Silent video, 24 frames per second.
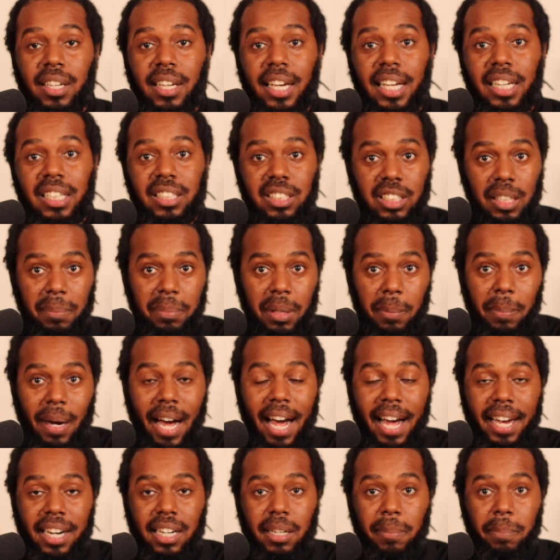in something
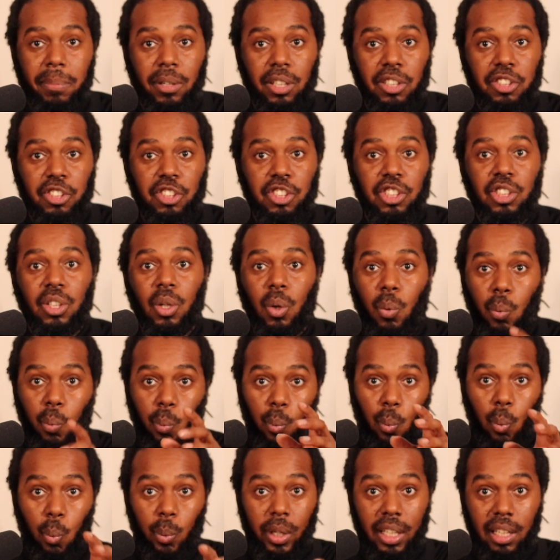behind the bush,
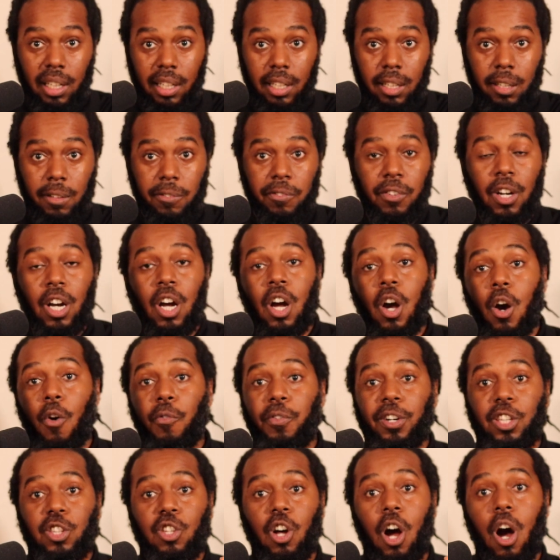we live. If
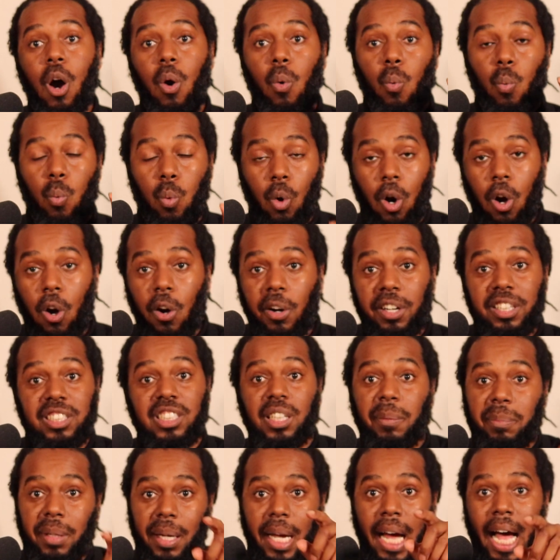we thought wrong in
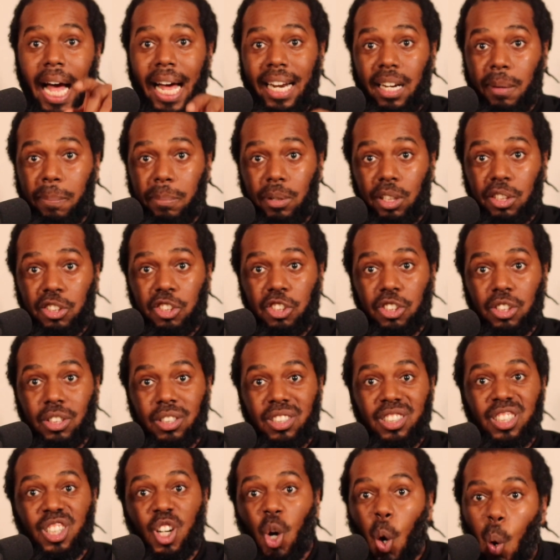something behind the bush,
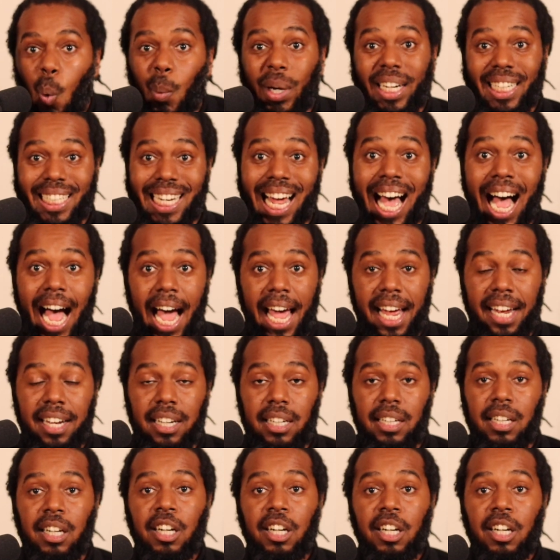we die.